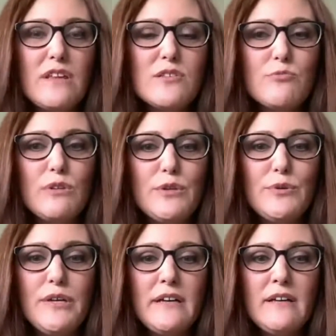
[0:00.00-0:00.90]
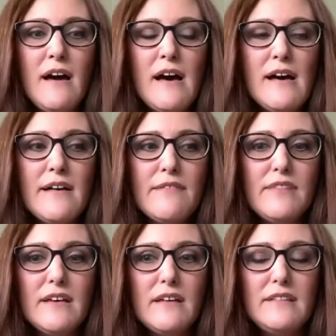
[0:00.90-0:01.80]
things we're doing.
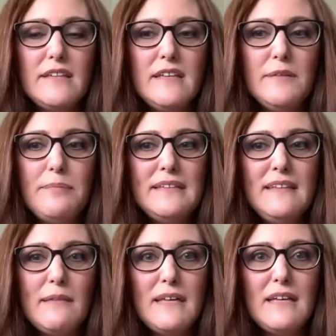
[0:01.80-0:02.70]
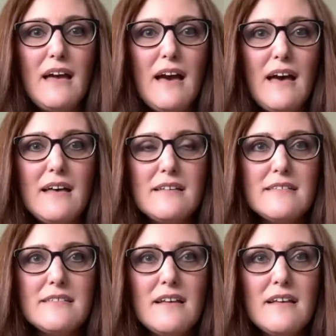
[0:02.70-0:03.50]
The pandemic has